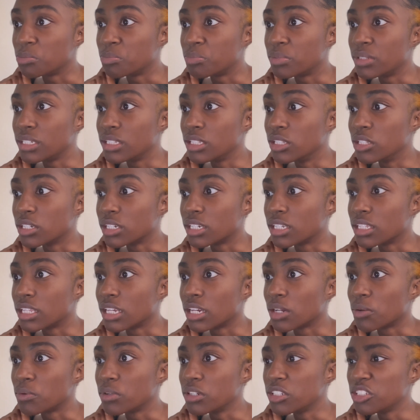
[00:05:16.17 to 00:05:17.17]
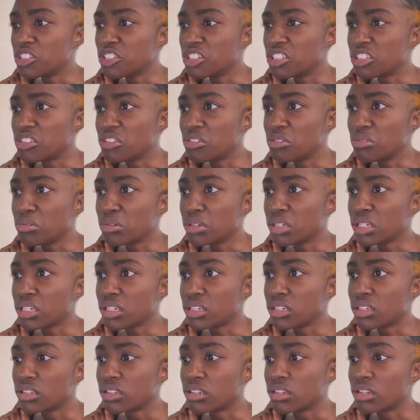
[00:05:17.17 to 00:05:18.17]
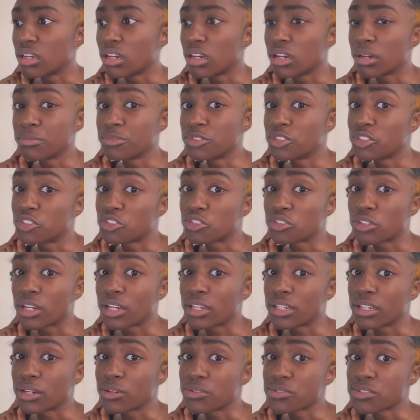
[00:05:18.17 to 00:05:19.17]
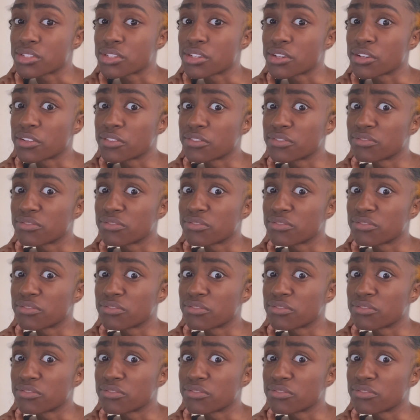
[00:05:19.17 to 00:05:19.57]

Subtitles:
be looking like, what is she doing? I'm just trying out stuff.